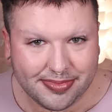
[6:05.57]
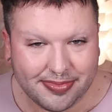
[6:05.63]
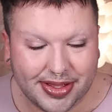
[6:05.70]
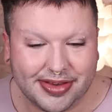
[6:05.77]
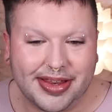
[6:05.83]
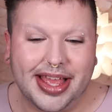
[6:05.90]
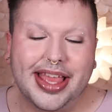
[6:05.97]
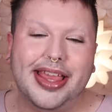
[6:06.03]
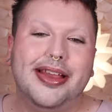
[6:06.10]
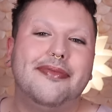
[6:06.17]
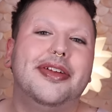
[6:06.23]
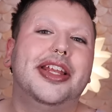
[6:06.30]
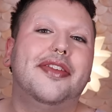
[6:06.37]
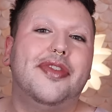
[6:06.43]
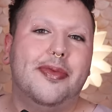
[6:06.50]
but I am
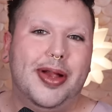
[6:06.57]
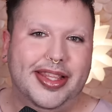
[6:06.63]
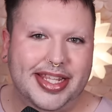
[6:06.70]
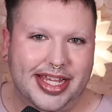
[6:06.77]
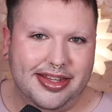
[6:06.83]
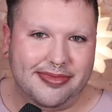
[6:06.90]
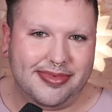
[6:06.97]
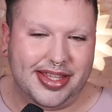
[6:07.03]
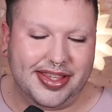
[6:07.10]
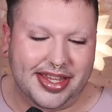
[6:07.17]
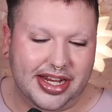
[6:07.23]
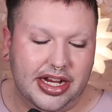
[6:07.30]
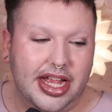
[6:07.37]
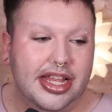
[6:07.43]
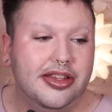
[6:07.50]
running for president this
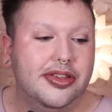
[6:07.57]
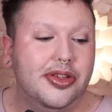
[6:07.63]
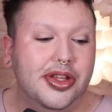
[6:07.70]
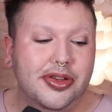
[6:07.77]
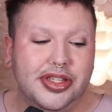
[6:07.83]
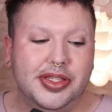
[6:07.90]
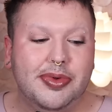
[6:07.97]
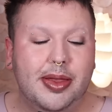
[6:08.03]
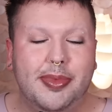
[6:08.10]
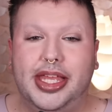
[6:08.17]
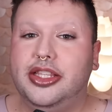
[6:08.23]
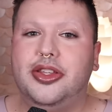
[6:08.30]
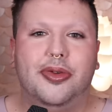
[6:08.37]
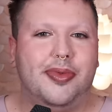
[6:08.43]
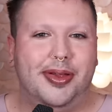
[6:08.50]
year, and you can just write me in.
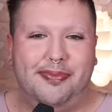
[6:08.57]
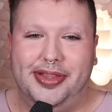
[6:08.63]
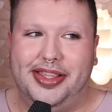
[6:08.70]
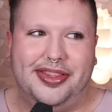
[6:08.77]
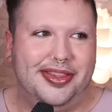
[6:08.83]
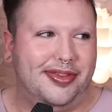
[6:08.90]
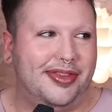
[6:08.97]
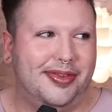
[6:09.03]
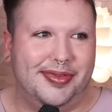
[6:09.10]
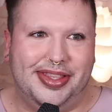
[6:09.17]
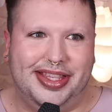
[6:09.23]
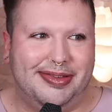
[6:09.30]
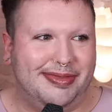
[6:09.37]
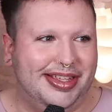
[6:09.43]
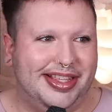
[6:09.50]
Don't please,
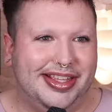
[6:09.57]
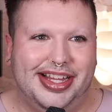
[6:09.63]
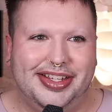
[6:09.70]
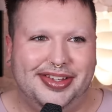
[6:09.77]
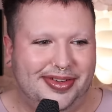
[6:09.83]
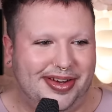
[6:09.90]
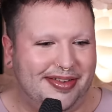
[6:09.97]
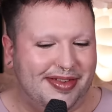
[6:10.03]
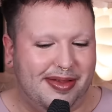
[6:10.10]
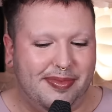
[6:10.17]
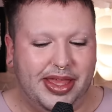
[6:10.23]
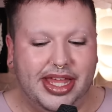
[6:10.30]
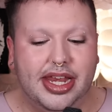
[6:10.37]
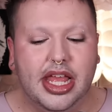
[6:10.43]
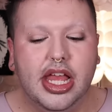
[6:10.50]
please, God, do not write me
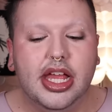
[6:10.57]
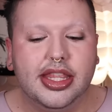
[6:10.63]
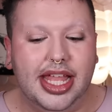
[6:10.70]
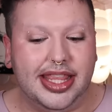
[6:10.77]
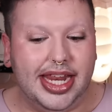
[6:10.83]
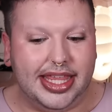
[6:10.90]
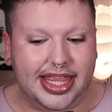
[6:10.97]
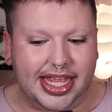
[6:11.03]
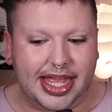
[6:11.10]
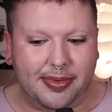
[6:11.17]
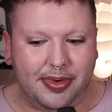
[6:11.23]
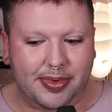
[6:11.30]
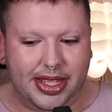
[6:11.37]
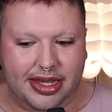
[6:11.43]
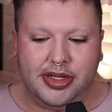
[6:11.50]
in. Not that I think I would
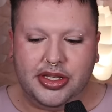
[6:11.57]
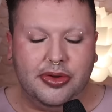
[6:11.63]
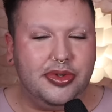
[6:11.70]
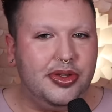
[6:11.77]
win. Don't do